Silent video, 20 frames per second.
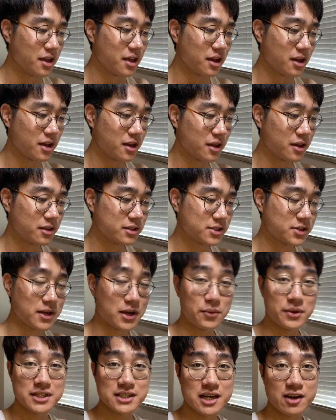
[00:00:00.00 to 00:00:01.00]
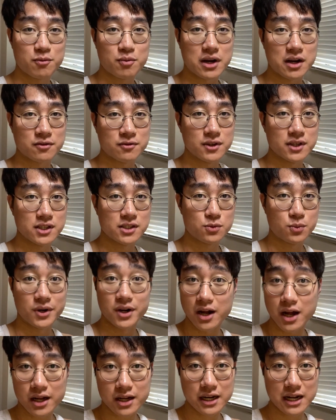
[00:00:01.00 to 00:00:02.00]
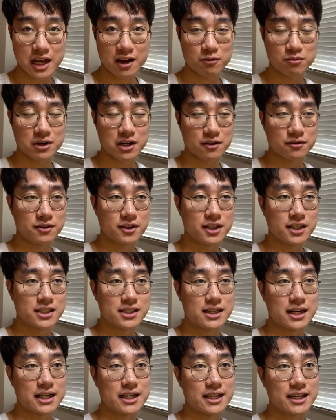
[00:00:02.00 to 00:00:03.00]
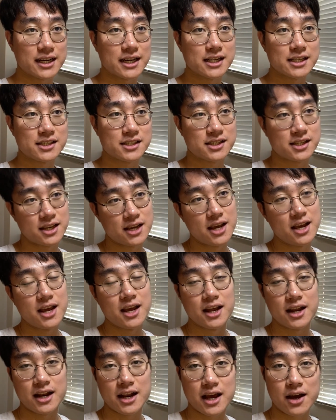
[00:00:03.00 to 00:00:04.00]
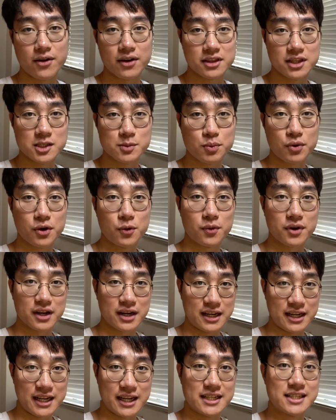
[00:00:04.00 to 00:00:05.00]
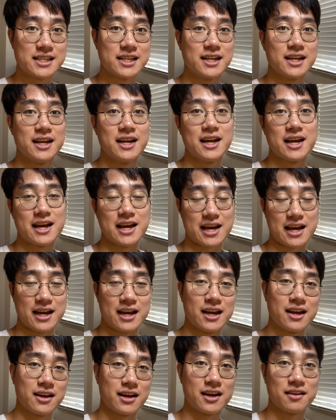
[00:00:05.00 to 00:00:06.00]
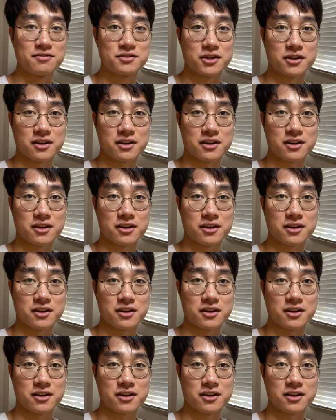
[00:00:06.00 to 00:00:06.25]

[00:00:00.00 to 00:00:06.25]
So yeah, we didn't have breakfast. We're not gonna have breakfast, and I guess now at this point we're gonna eat after